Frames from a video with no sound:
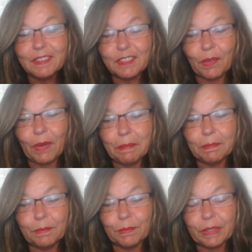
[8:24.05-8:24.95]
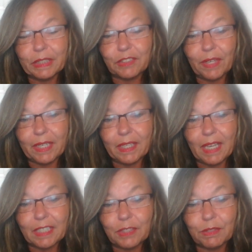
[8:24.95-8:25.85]
So I'm really trying
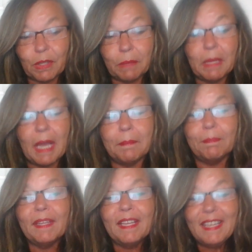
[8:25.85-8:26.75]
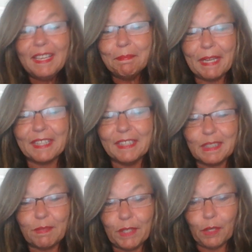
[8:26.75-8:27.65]
not to. So I'm making
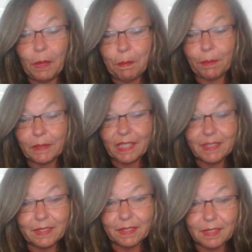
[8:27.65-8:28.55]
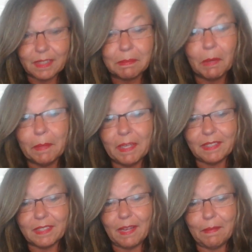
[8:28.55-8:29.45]
this video precisely at this moment
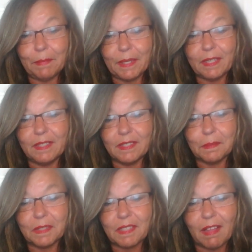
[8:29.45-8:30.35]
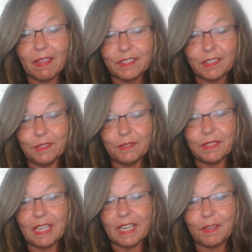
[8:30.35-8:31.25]
in time because it was all I could do
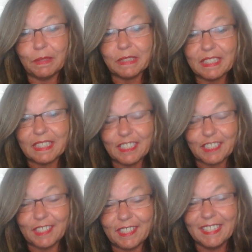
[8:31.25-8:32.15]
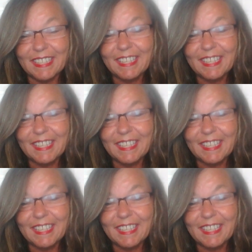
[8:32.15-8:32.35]
to not go into the kitchen